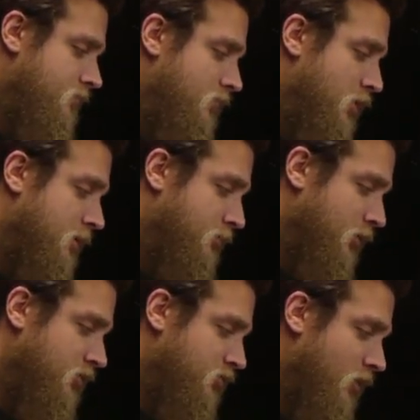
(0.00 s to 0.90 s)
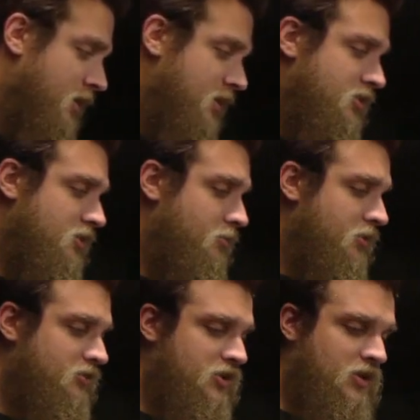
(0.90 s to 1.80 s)
You can put the straight edge into
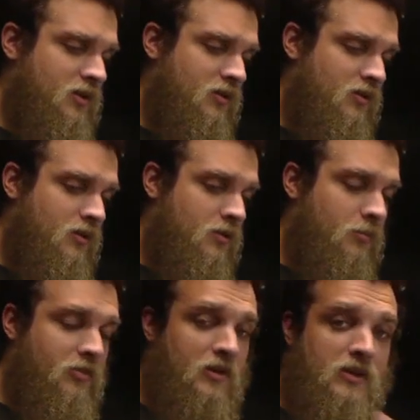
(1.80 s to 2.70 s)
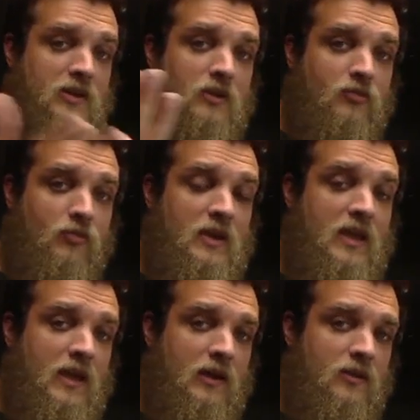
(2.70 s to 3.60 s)
position, but then you need a free
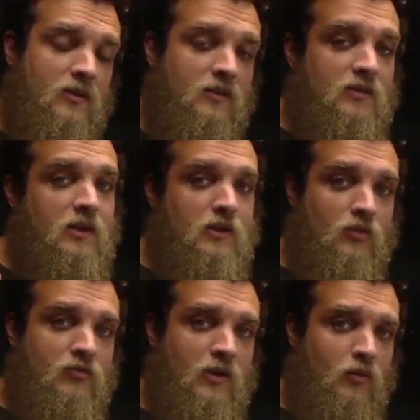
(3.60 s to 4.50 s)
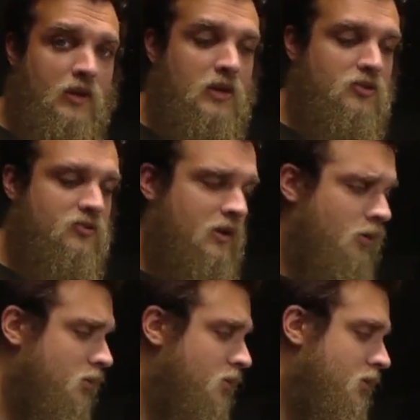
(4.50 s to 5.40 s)
hand to get your feeler gauges
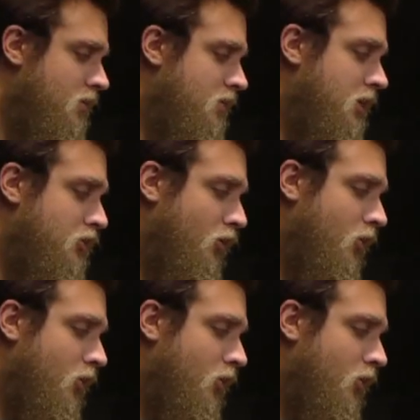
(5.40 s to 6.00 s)
out, and your